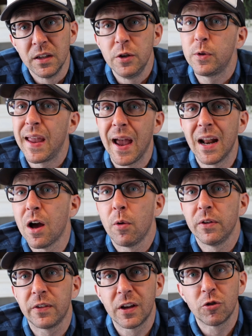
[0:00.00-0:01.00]
You can't
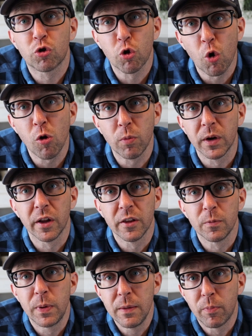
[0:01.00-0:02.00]
always control what
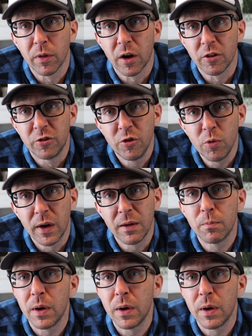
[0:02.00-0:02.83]
other people are doing,